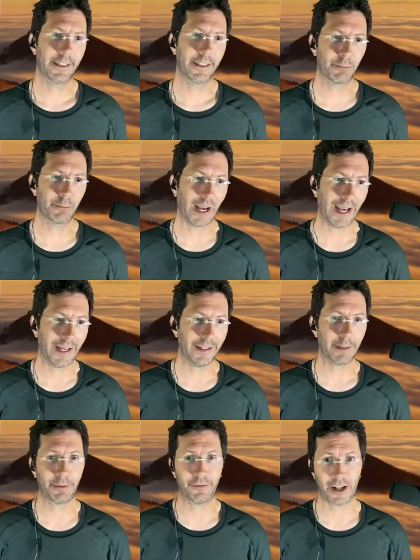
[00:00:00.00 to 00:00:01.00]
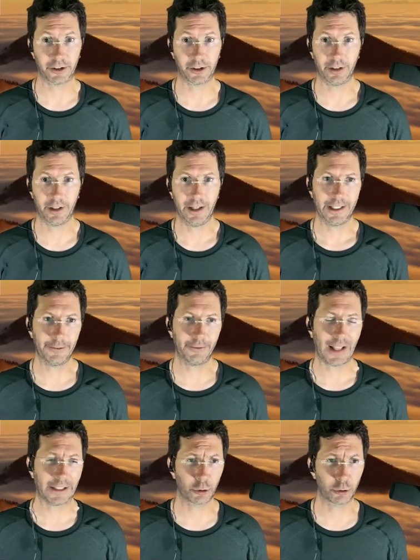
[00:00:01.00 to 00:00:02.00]
The brain, the professor, your
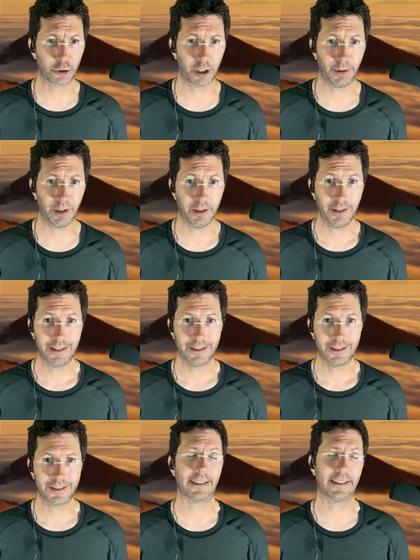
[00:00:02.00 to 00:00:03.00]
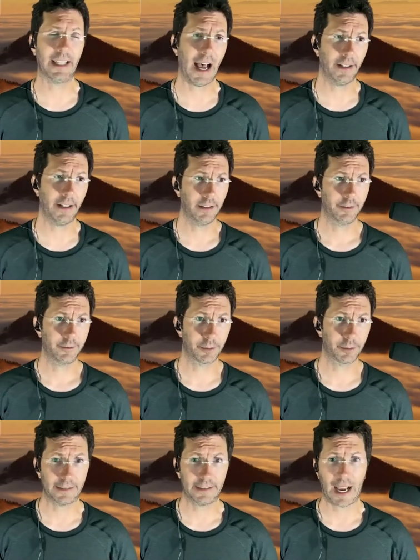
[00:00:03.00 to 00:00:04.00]
flight school Sherpa, Scott Todd
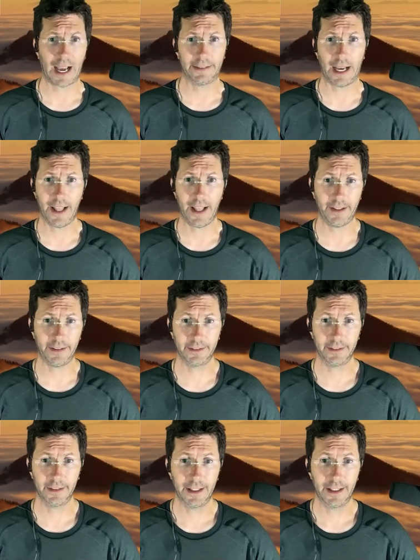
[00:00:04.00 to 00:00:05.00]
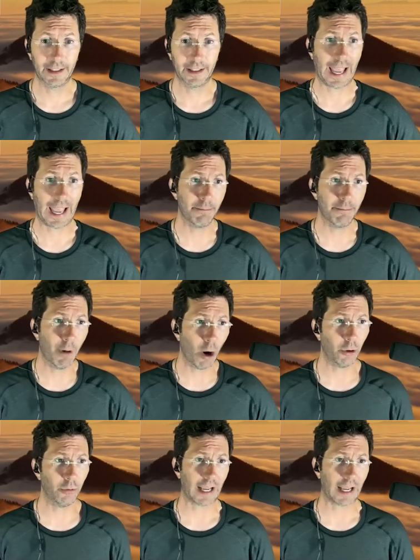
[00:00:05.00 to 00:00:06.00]
from scott todd dot net, land
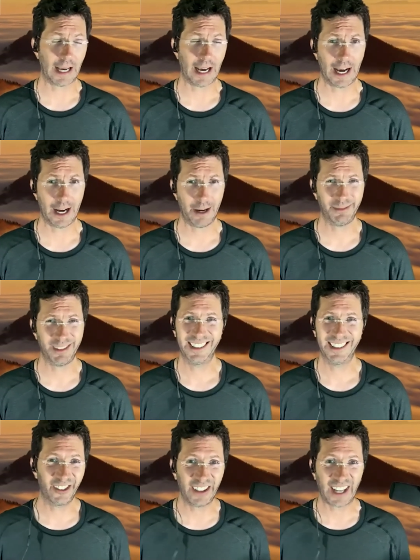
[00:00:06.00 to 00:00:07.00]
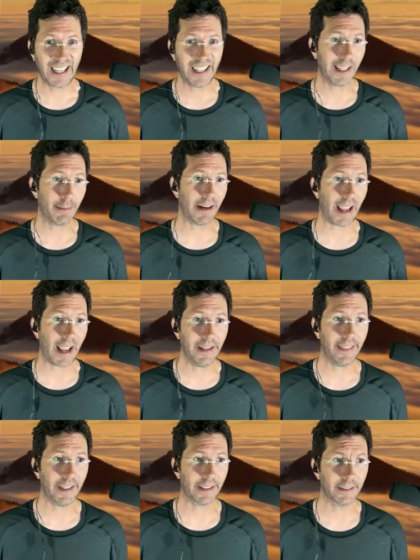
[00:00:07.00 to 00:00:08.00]
moto dot com. Learn anything about
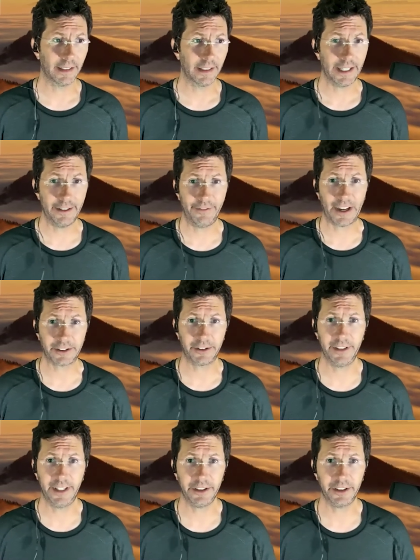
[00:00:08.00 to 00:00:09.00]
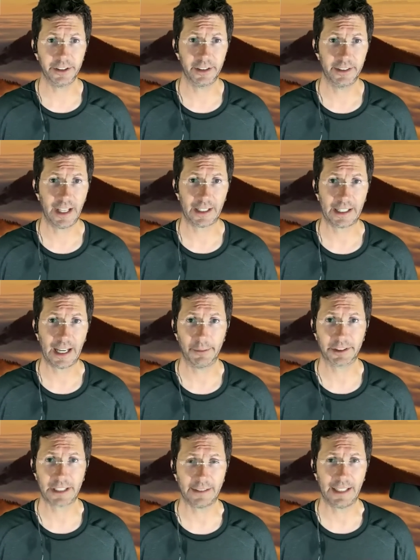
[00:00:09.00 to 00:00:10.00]
anything, investor ninjas dot
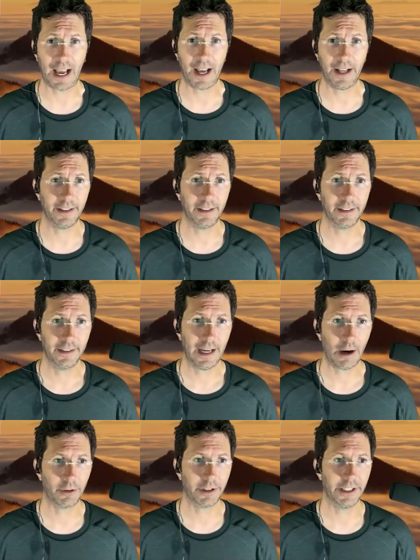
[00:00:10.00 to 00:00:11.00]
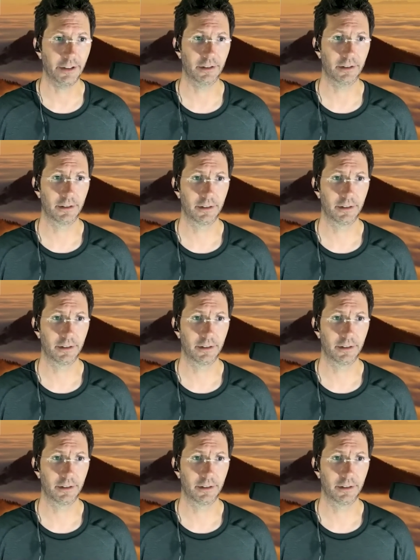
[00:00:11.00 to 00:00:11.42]
com. Scott Todd, how are you?